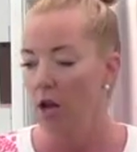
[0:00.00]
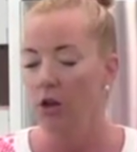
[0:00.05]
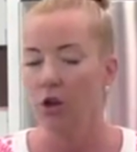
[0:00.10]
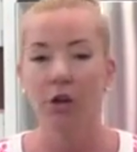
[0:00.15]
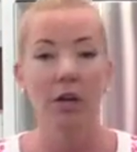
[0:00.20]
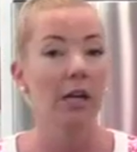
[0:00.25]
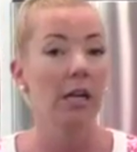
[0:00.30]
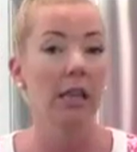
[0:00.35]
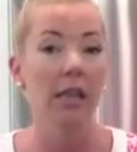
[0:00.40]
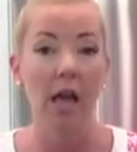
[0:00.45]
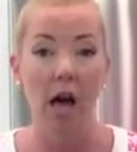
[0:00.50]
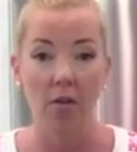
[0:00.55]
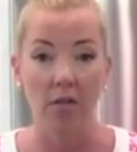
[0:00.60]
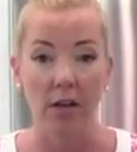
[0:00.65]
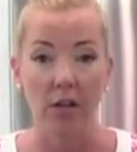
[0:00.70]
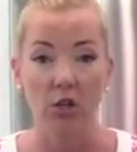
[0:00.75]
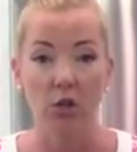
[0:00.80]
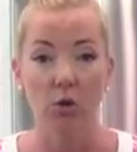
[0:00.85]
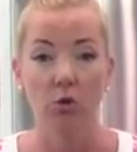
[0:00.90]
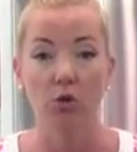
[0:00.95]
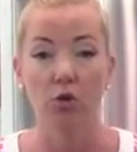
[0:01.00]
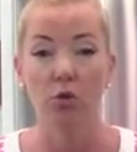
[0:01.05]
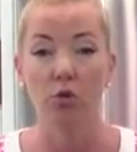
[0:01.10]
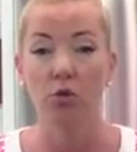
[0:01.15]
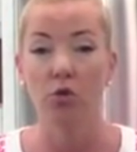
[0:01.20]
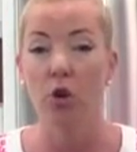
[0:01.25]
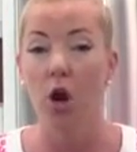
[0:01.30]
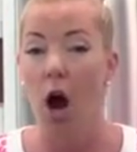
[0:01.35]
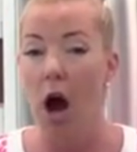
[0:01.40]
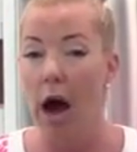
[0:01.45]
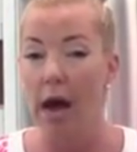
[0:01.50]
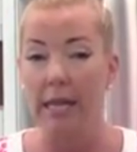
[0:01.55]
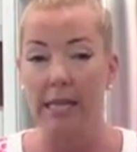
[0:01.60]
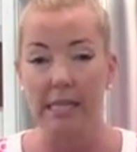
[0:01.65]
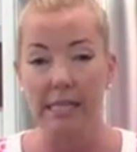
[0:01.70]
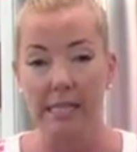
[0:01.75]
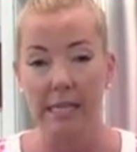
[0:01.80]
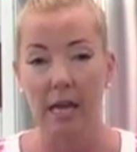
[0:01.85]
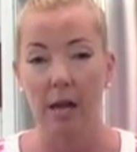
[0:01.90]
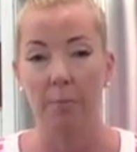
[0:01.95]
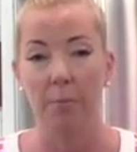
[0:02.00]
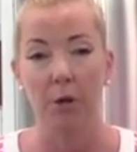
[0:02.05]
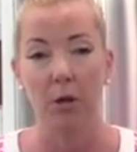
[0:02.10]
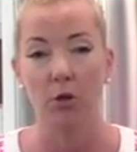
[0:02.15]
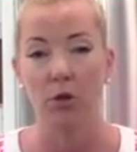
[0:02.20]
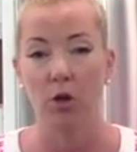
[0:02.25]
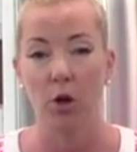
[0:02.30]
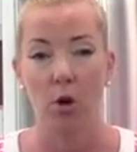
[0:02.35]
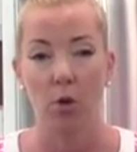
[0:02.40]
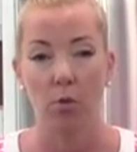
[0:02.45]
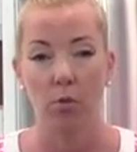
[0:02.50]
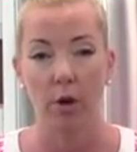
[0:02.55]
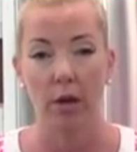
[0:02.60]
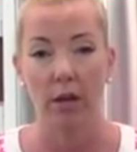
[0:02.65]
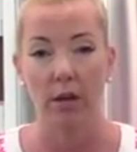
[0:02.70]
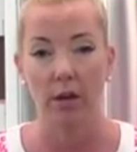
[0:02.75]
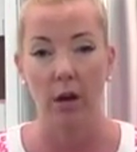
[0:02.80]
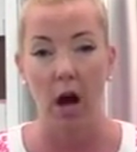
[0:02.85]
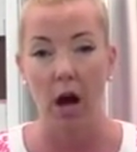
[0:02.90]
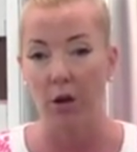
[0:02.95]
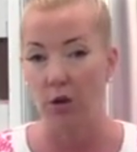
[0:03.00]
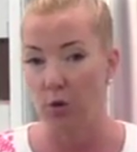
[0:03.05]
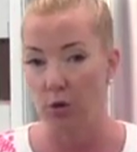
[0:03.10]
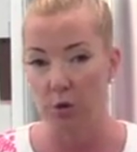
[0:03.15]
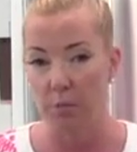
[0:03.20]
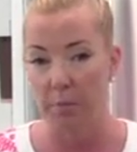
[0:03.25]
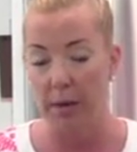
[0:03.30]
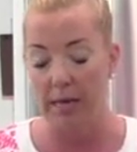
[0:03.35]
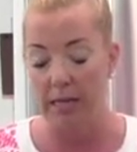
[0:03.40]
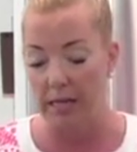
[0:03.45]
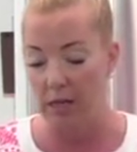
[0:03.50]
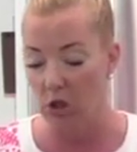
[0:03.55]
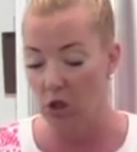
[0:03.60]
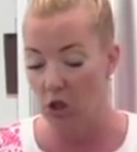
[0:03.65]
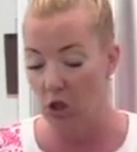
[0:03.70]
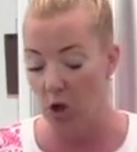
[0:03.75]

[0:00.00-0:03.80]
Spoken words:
You're gonna love it. So do not skimp and not use mint. It's